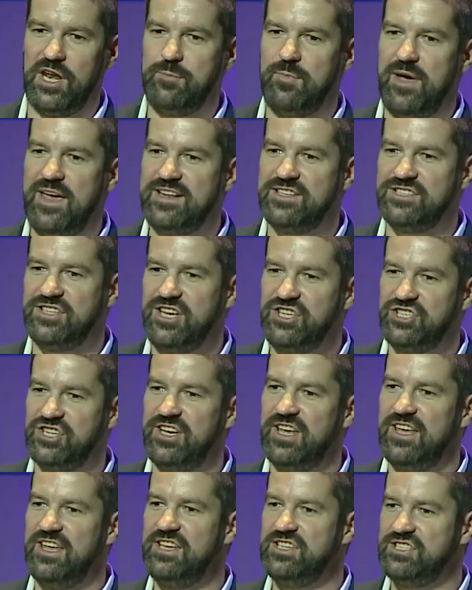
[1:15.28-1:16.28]
to make
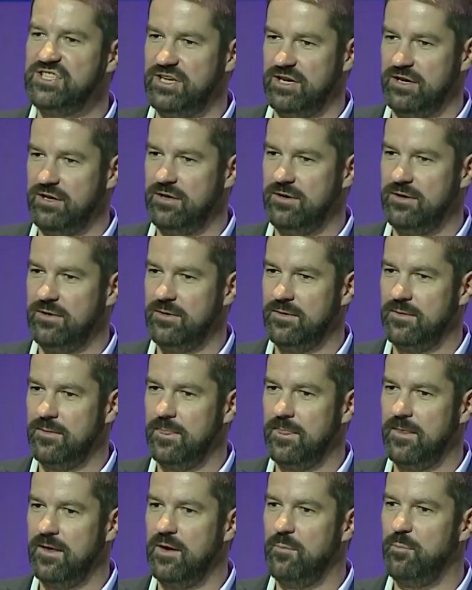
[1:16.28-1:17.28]
teaching easier,
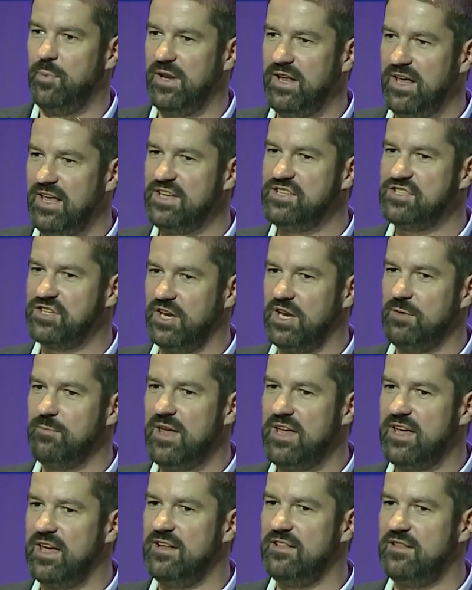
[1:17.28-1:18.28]
but it is going to
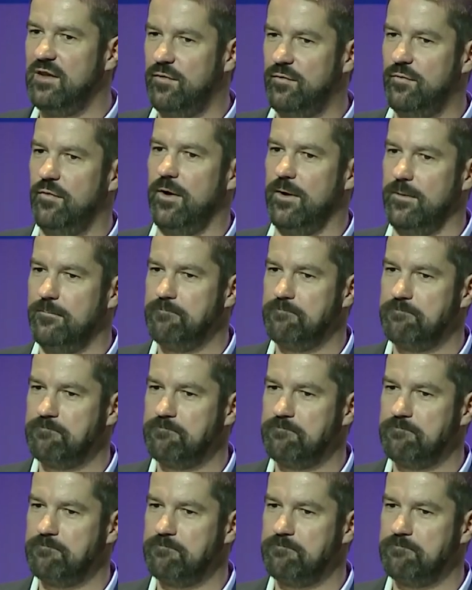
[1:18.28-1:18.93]
make it different.